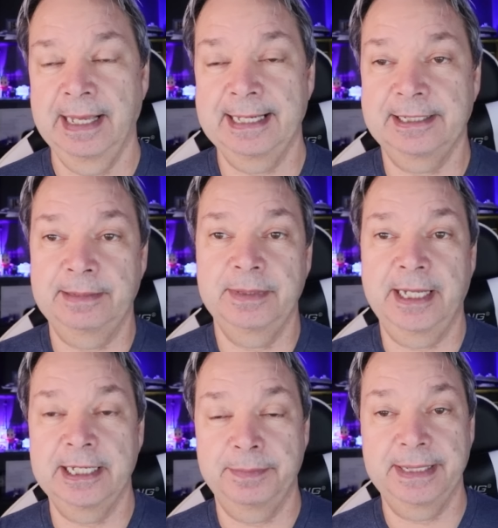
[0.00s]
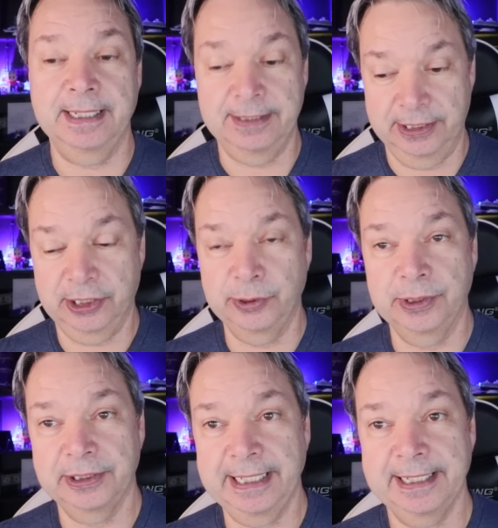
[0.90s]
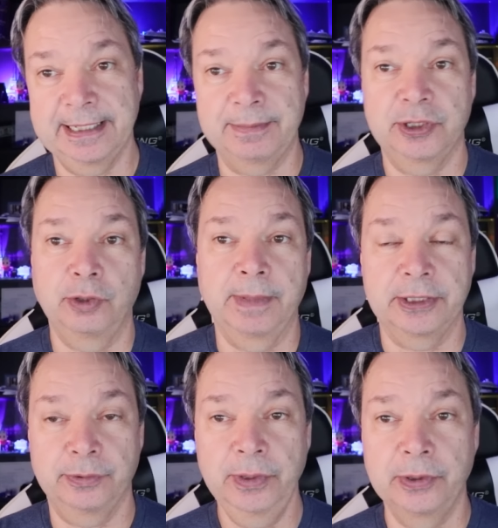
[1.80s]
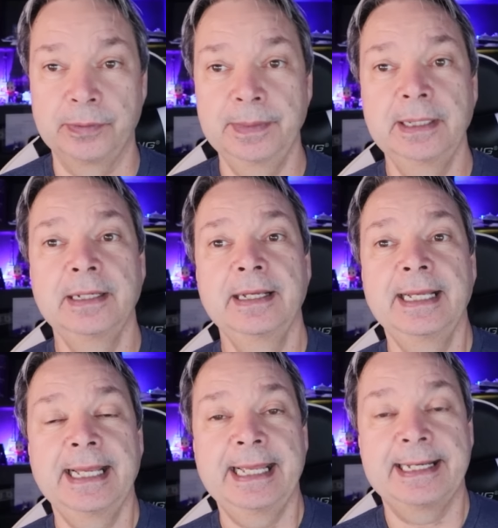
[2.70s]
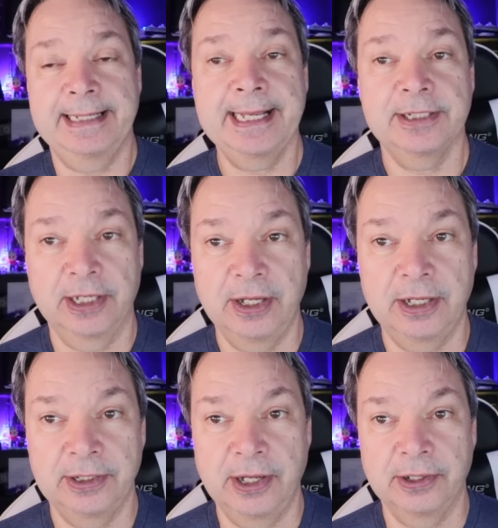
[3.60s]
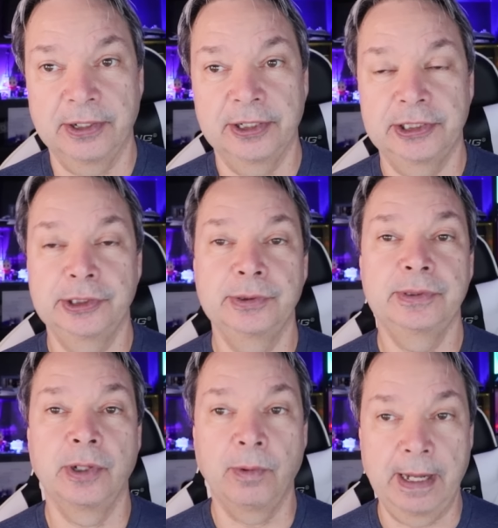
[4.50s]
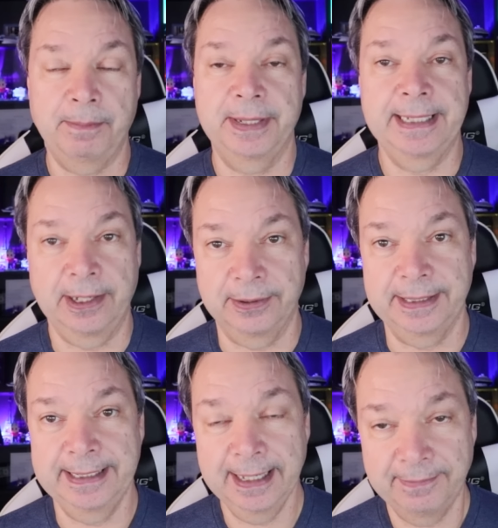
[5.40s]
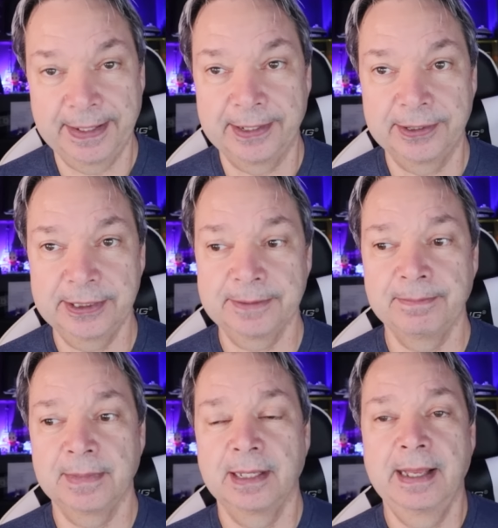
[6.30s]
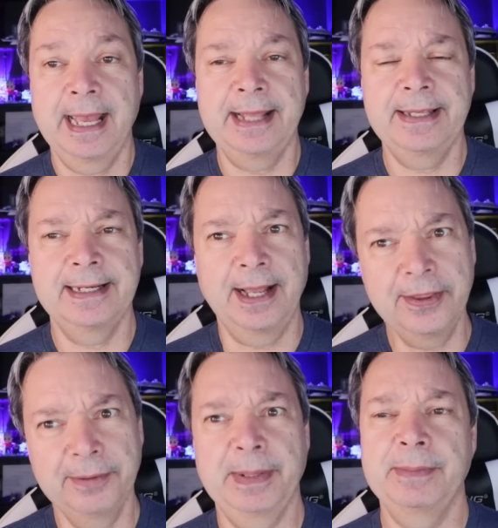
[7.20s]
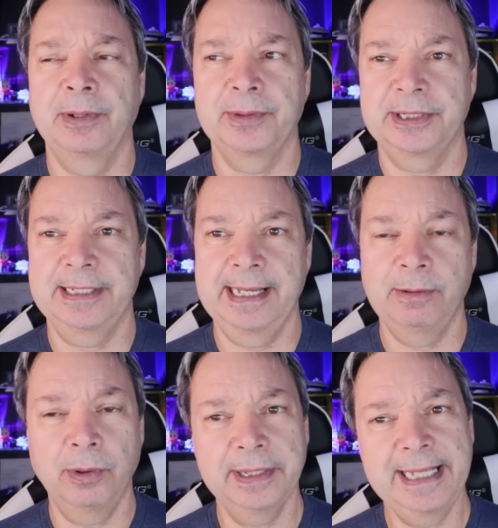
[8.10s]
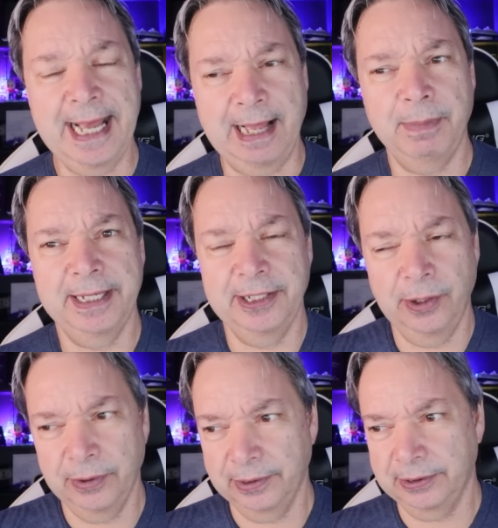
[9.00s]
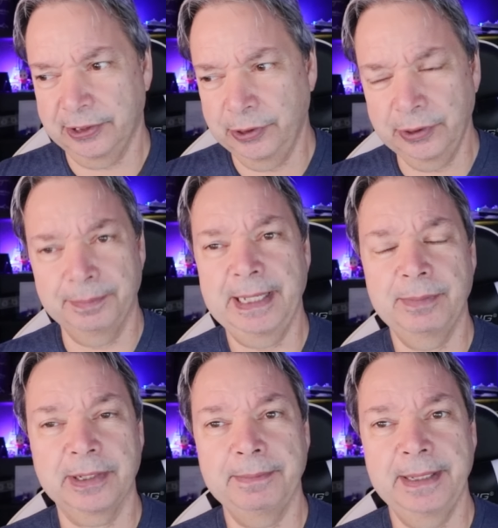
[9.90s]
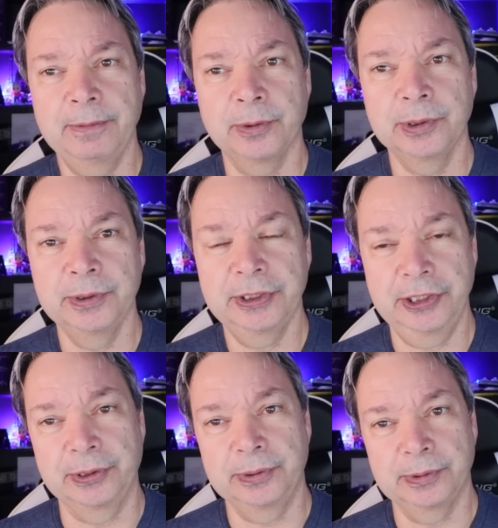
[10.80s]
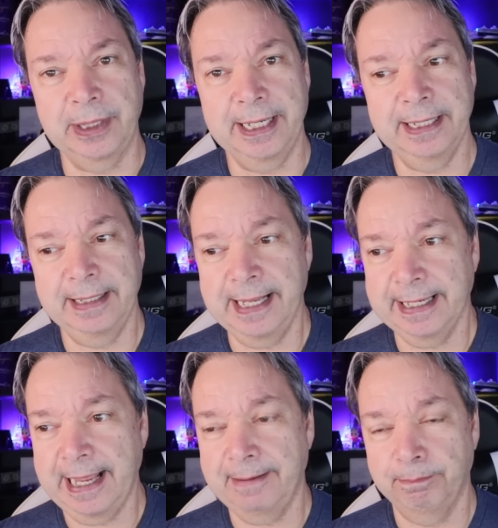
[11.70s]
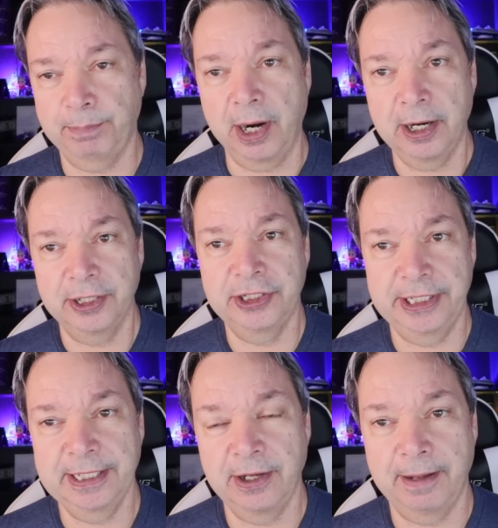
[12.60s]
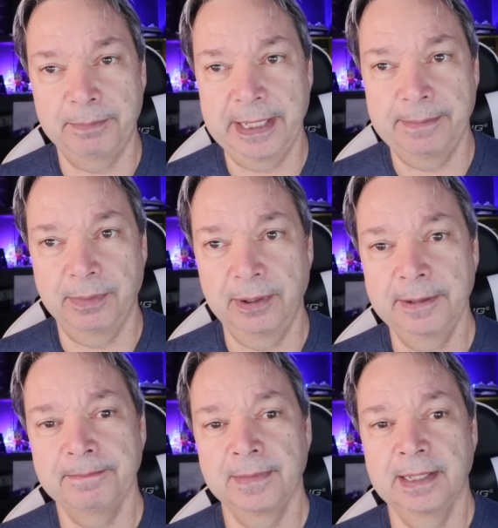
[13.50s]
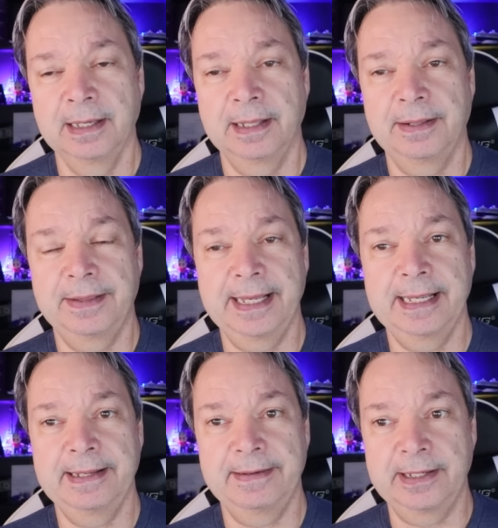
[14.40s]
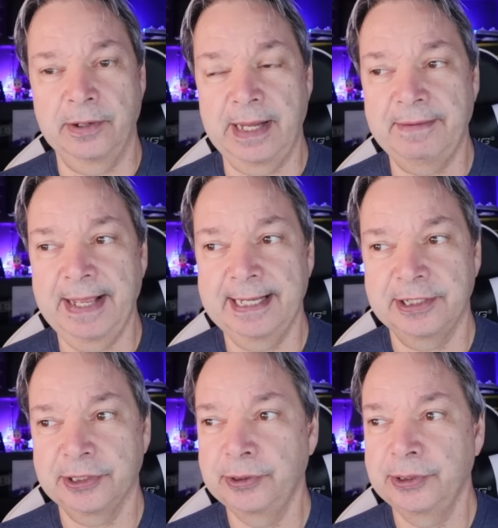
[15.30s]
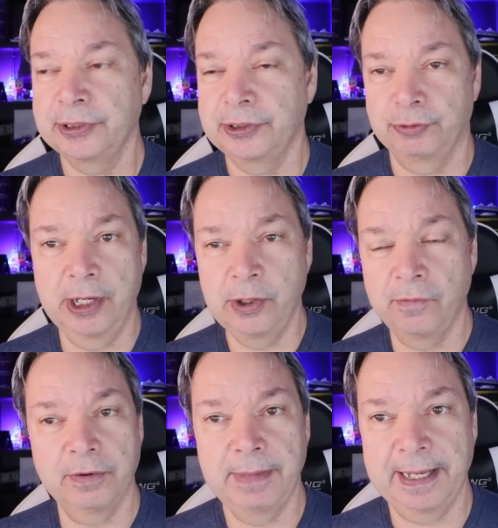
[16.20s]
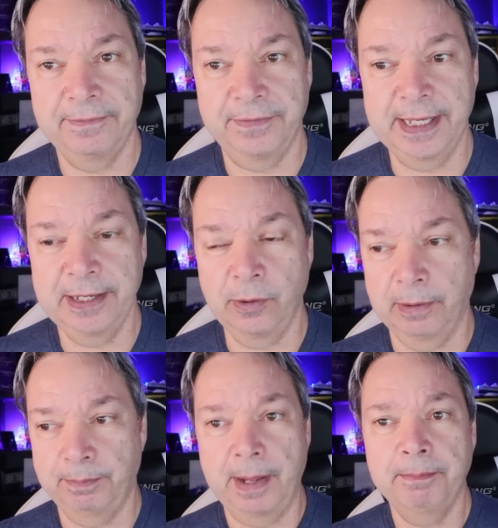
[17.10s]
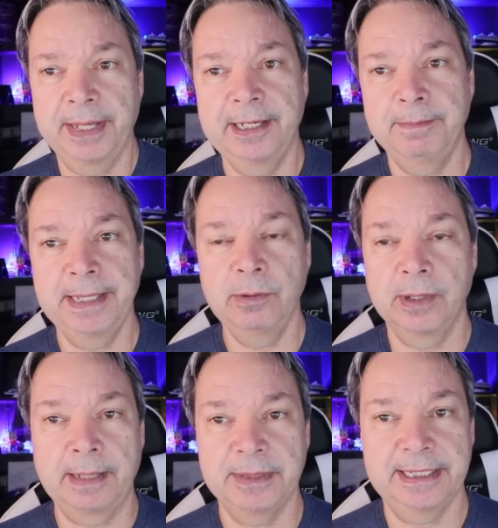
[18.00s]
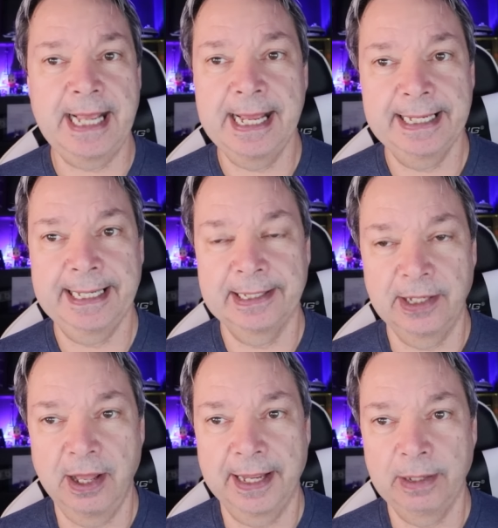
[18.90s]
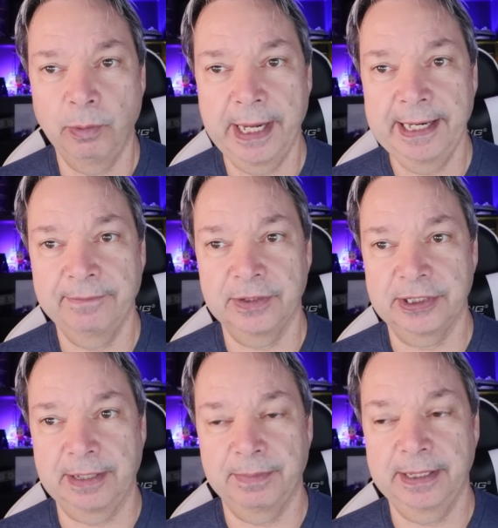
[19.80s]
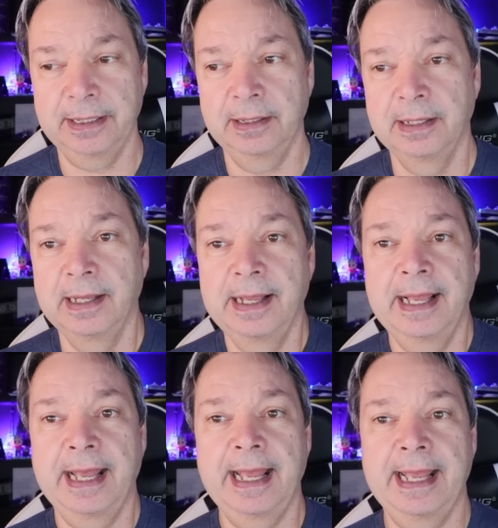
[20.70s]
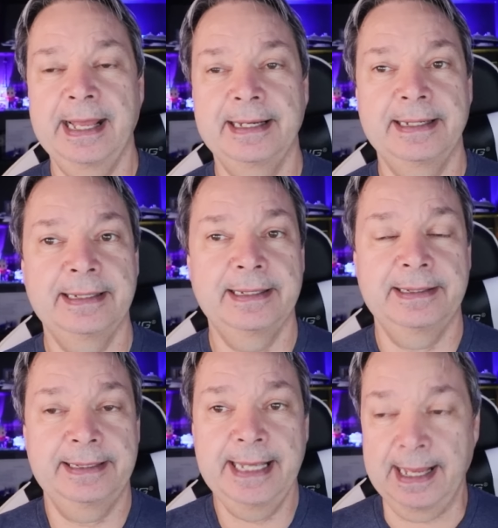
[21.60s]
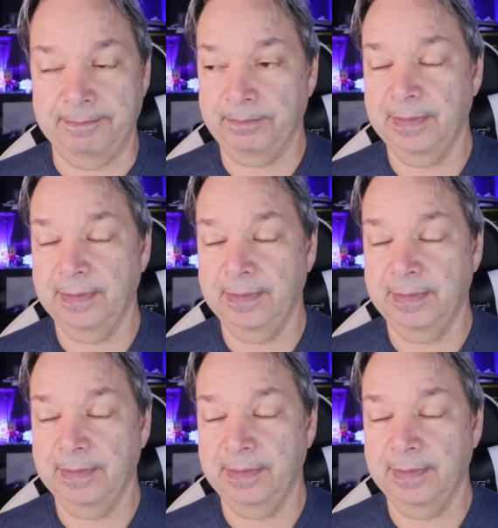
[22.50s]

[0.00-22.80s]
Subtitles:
And sometimes because the scooter takes up so much room, it takes a lot longer to go up and down the elevators. And then other people were saying, well, yeah, but you know, the scooter people can be rude too, right? They can barge in on people. They, you know, I've had scooters run over my feet or bump into me when I'm standing in line waiting for something. And yeah,